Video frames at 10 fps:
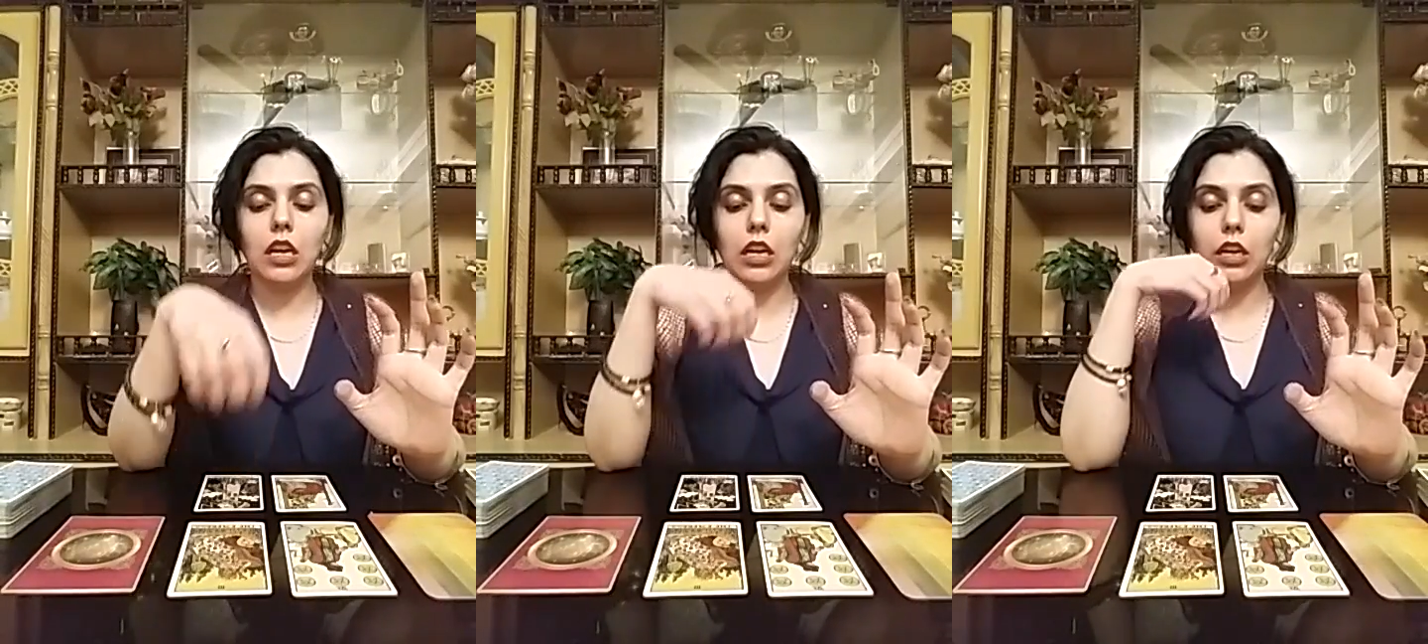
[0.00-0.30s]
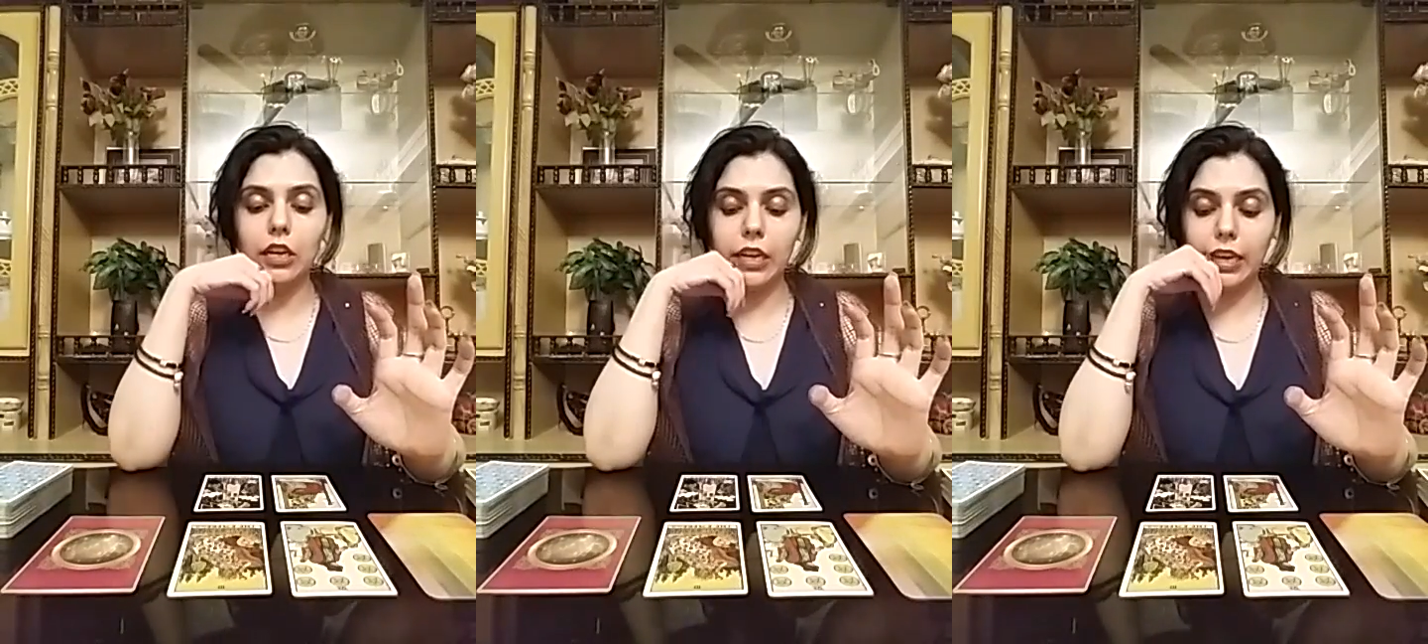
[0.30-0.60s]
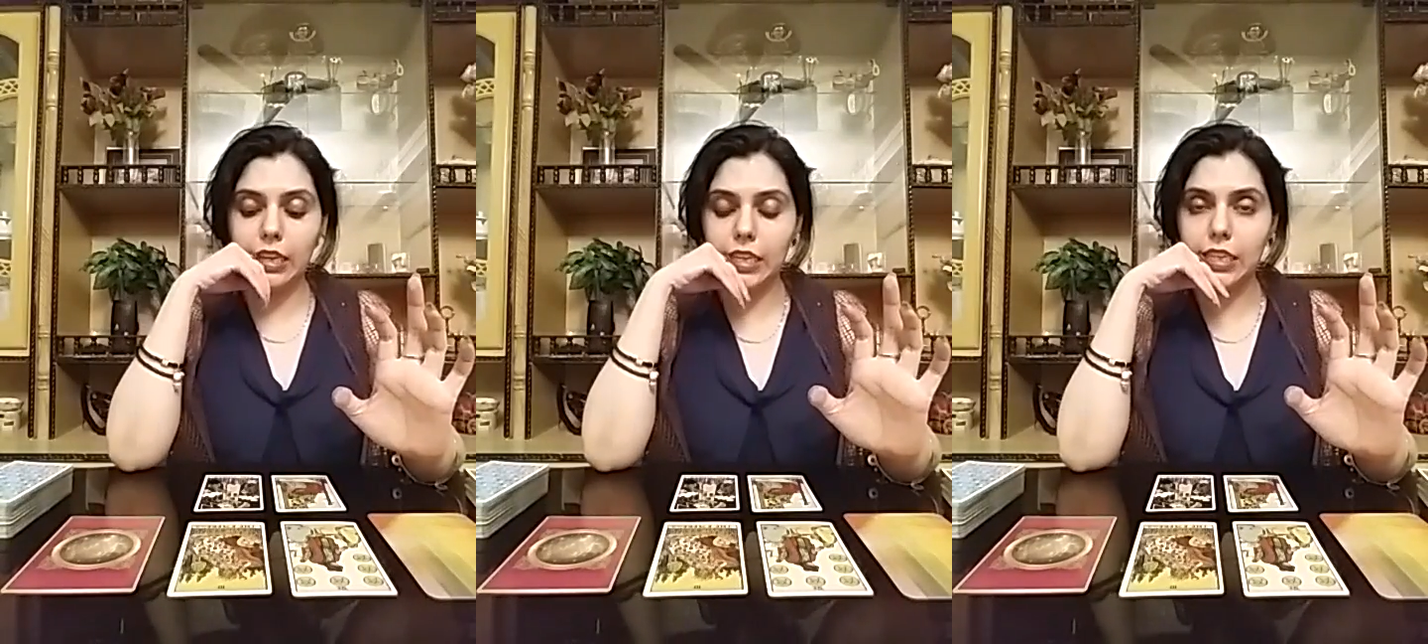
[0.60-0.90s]

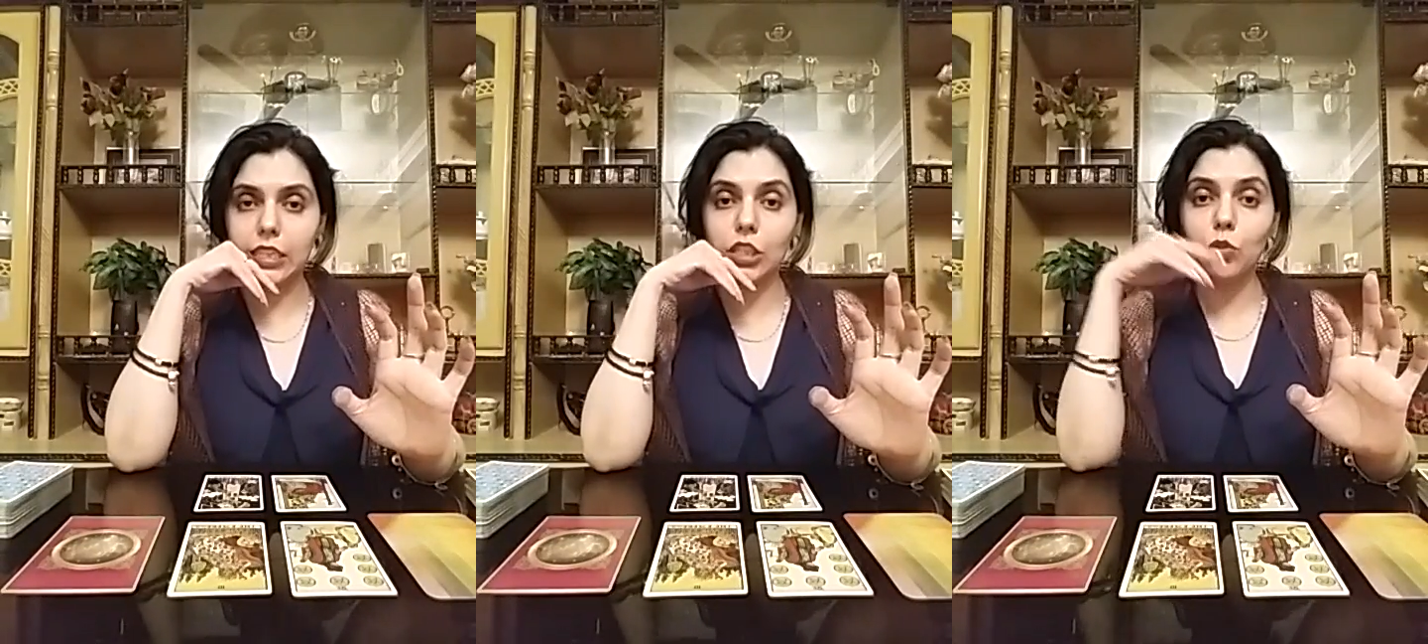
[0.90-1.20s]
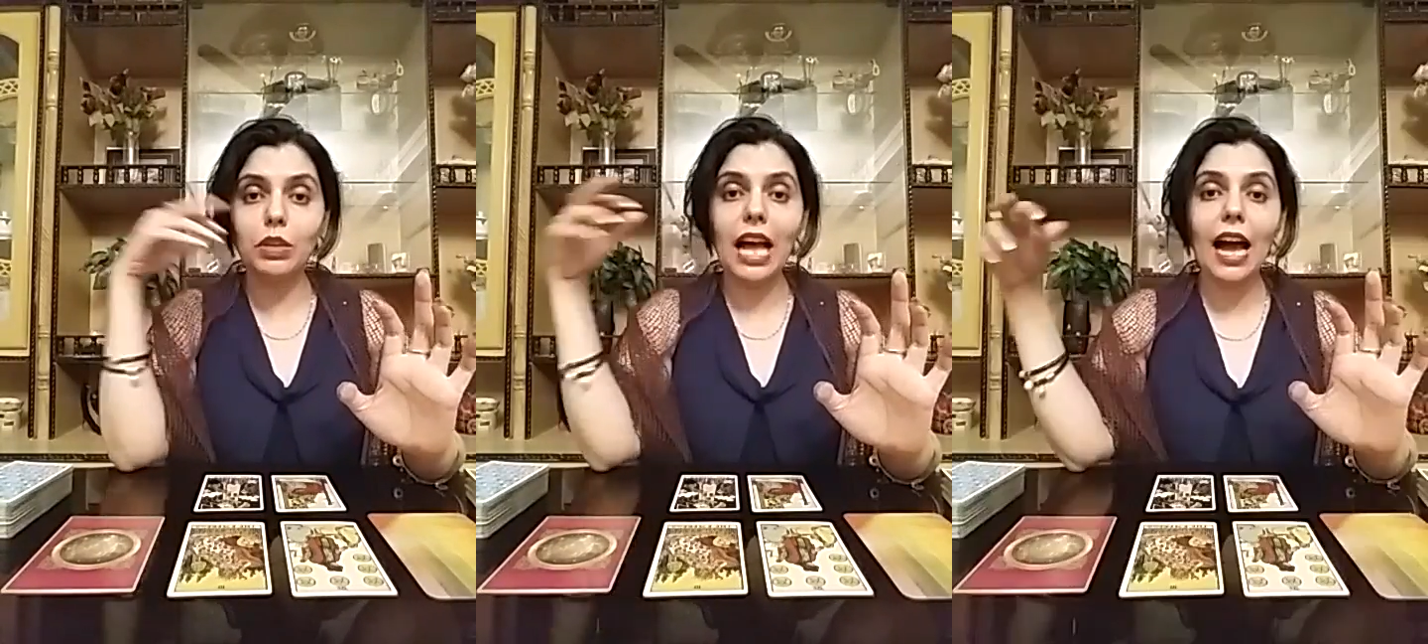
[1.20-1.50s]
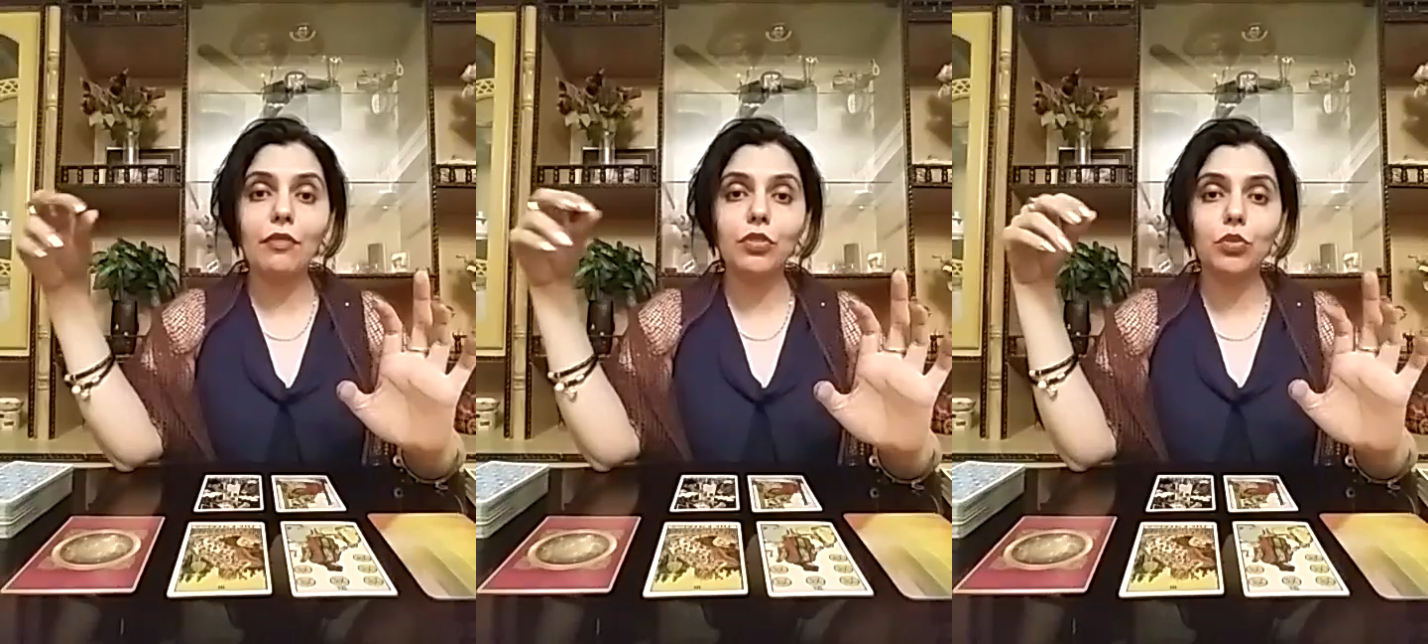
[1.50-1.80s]
and you will
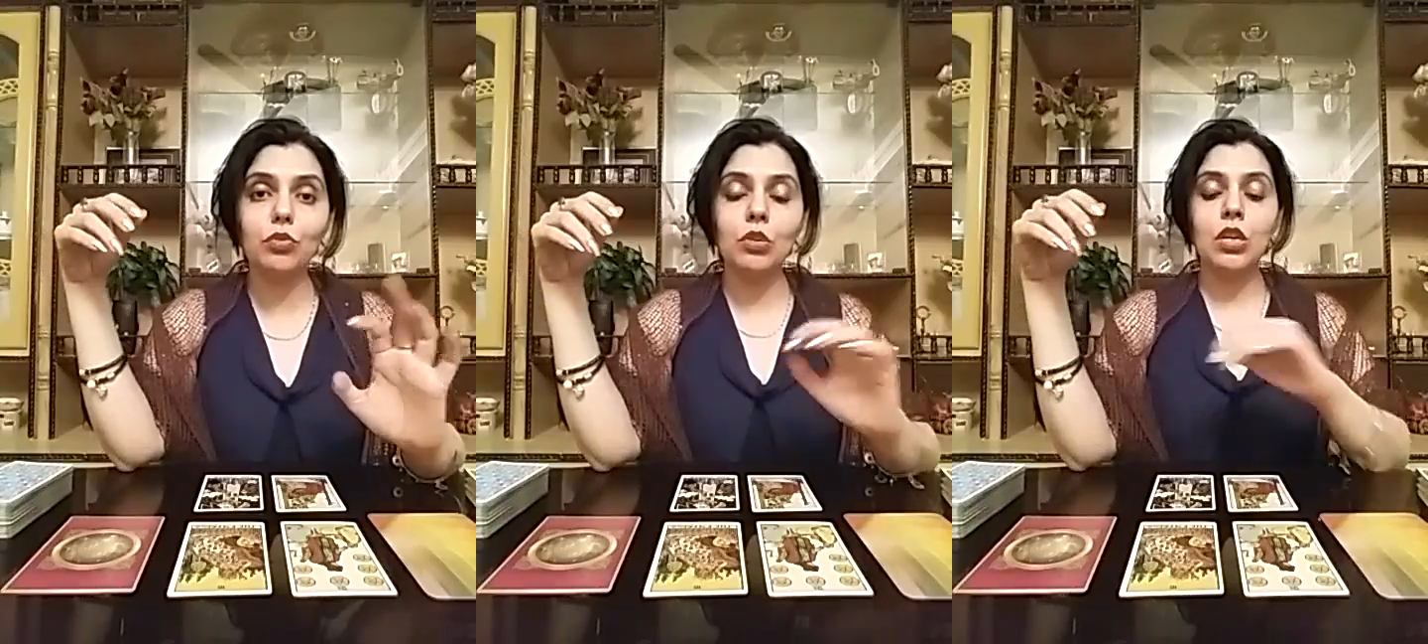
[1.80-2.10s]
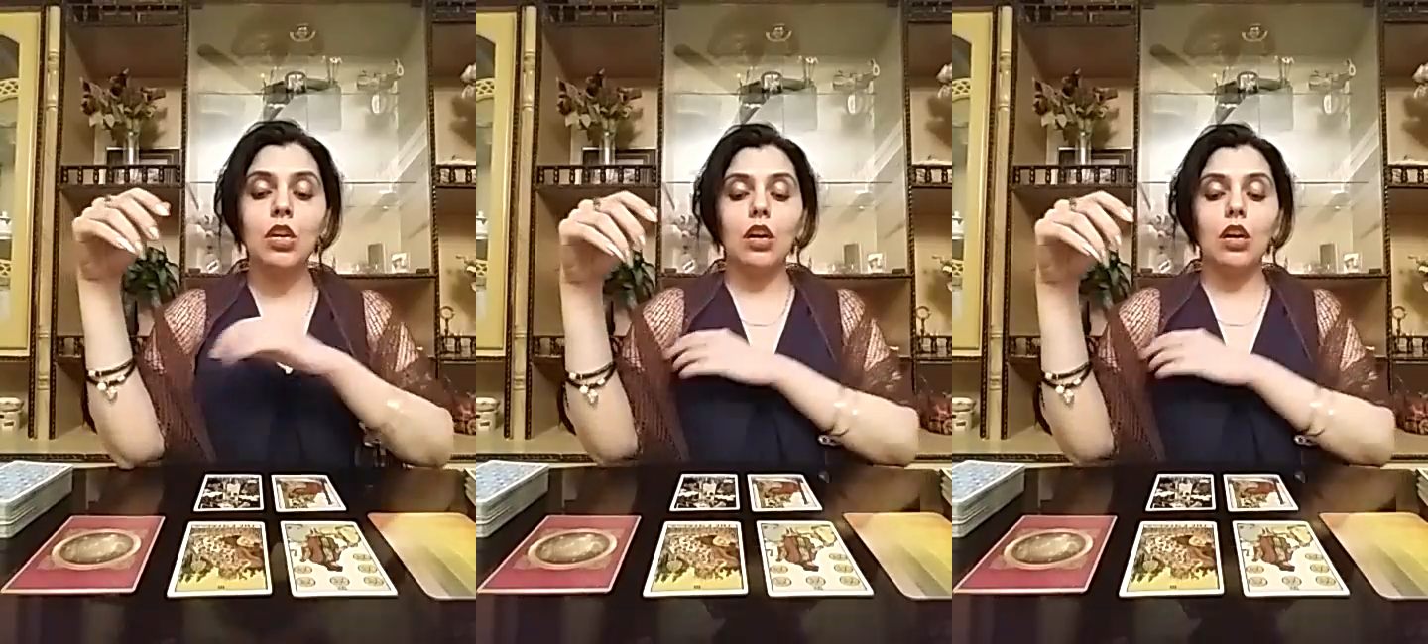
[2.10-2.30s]
have to